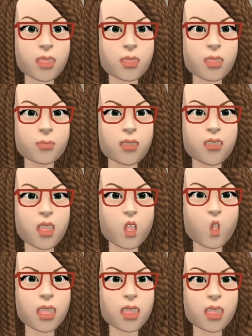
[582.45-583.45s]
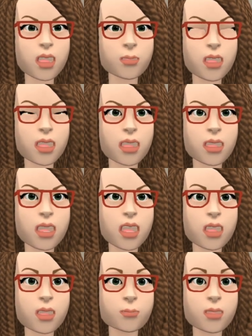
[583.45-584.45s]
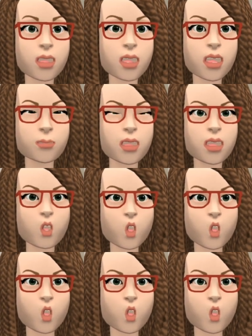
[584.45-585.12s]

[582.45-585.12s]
and can be found in a company's income statement.